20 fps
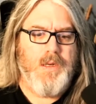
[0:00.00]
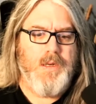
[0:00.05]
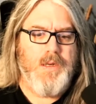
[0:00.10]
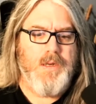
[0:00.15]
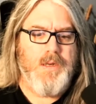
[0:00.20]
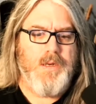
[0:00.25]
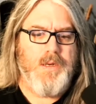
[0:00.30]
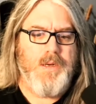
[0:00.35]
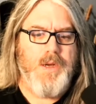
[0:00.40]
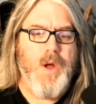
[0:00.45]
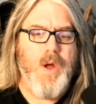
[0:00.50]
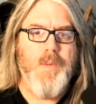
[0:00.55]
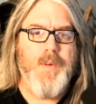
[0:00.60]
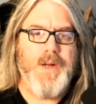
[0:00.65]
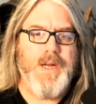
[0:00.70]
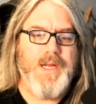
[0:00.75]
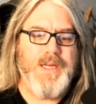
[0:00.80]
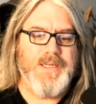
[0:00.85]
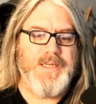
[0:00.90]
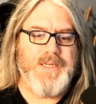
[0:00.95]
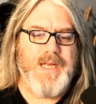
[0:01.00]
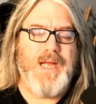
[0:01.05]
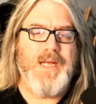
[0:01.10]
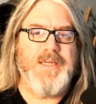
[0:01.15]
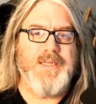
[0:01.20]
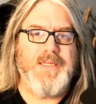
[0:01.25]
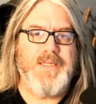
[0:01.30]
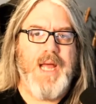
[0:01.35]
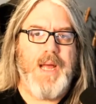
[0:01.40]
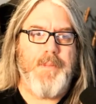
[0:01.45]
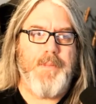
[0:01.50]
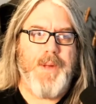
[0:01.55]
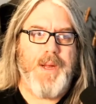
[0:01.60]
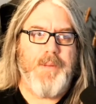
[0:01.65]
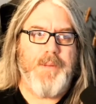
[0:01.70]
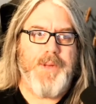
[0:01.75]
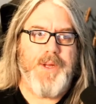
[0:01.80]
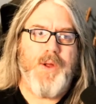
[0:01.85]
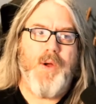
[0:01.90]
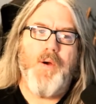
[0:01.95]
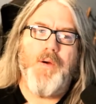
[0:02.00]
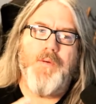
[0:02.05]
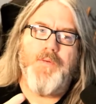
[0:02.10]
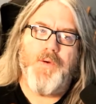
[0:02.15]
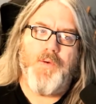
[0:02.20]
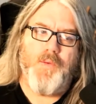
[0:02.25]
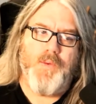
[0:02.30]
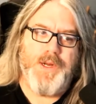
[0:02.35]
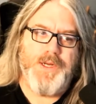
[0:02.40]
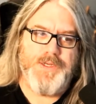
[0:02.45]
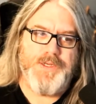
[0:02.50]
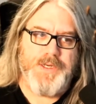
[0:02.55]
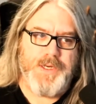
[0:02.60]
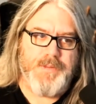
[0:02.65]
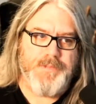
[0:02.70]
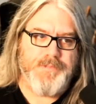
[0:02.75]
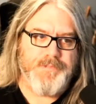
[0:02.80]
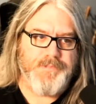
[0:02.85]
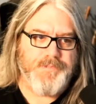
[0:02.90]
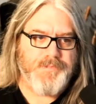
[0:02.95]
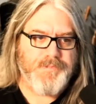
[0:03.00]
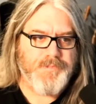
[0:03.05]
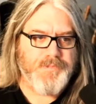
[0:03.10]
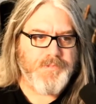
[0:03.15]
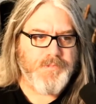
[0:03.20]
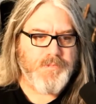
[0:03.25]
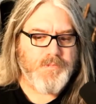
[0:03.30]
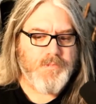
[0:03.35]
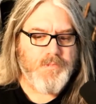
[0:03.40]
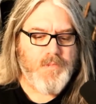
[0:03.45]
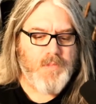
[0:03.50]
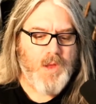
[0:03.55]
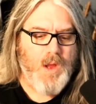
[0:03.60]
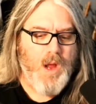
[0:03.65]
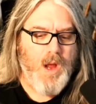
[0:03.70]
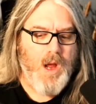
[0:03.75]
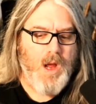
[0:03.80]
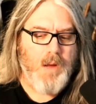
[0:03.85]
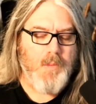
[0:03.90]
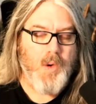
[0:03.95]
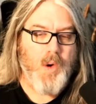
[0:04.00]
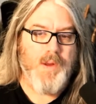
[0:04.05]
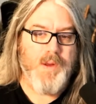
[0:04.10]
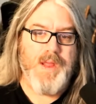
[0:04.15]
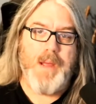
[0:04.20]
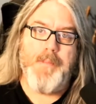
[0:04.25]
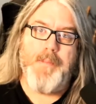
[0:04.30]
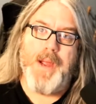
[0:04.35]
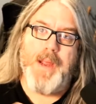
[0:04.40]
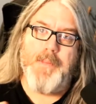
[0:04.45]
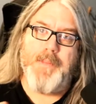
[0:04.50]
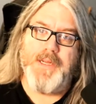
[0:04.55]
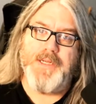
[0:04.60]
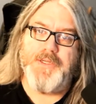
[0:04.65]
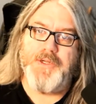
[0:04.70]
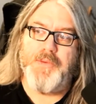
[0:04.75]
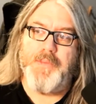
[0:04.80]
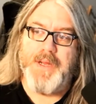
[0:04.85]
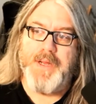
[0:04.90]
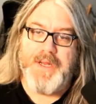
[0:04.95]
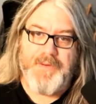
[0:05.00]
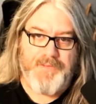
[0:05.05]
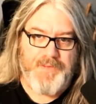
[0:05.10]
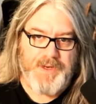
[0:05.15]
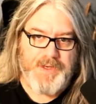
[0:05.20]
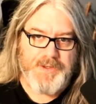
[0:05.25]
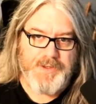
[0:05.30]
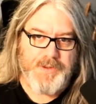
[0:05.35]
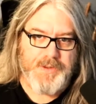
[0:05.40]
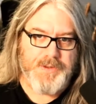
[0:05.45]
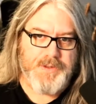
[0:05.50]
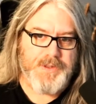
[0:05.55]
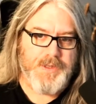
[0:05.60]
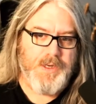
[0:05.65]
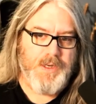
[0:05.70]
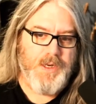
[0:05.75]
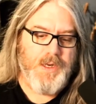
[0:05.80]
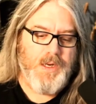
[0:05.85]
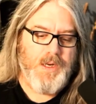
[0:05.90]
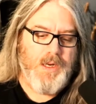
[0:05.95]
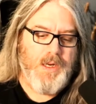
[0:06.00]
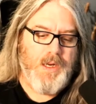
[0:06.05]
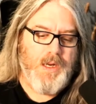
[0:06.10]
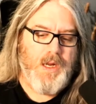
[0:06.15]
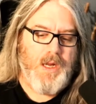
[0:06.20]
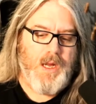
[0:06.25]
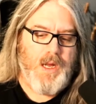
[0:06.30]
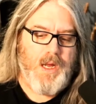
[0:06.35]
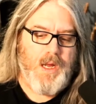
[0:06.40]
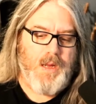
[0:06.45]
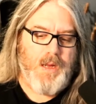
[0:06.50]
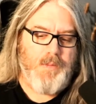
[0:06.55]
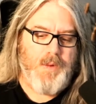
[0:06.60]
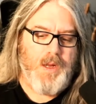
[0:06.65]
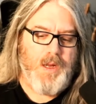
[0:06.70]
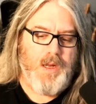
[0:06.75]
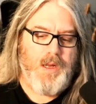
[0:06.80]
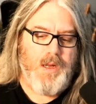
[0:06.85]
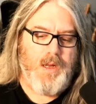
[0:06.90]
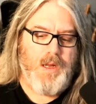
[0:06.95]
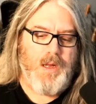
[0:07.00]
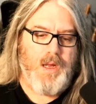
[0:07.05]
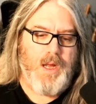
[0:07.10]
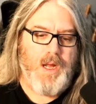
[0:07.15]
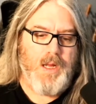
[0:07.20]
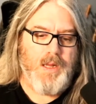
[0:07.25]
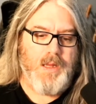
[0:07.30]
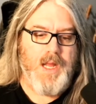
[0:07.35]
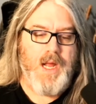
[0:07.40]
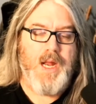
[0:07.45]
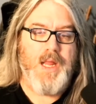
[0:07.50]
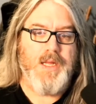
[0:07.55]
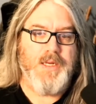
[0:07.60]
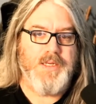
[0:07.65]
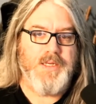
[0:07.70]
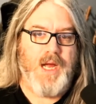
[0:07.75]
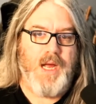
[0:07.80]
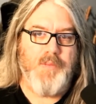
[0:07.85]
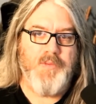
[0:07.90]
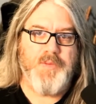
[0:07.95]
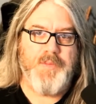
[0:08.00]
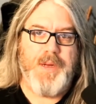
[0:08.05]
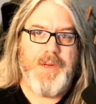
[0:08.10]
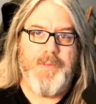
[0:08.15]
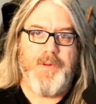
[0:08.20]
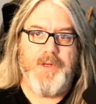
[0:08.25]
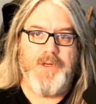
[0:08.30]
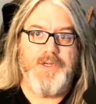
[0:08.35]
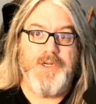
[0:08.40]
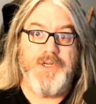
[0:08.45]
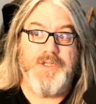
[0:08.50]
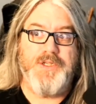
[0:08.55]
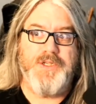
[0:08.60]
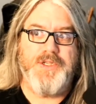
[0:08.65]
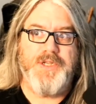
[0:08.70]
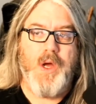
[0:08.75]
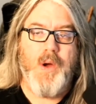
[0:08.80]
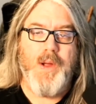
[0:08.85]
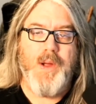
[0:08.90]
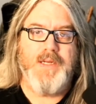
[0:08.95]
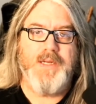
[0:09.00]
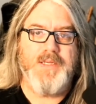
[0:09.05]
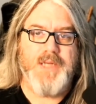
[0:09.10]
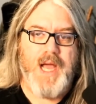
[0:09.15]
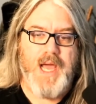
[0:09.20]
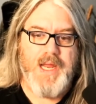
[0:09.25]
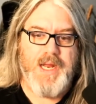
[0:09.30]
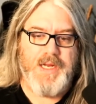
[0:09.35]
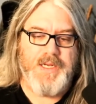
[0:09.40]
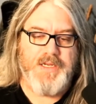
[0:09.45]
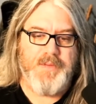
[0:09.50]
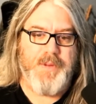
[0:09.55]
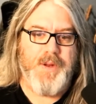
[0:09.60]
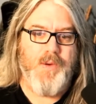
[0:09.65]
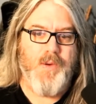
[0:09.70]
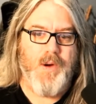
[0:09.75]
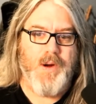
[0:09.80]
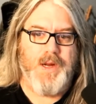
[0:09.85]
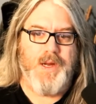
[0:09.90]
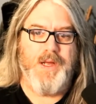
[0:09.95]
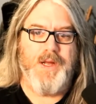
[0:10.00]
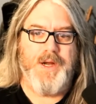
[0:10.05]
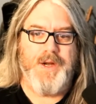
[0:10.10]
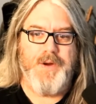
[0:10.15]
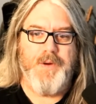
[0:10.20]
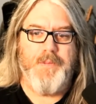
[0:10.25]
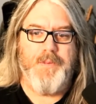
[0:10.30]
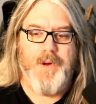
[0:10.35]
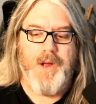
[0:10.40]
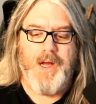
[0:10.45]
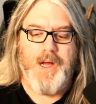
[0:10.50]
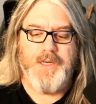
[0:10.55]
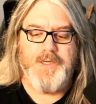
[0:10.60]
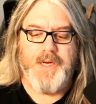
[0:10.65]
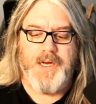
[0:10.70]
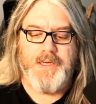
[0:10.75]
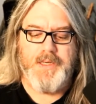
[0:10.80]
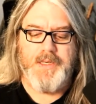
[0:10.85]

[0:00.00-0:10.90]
nobody says that might be overreaching um, or that might be too many features. Um, a lot of the times people are just so excited to be working on a new project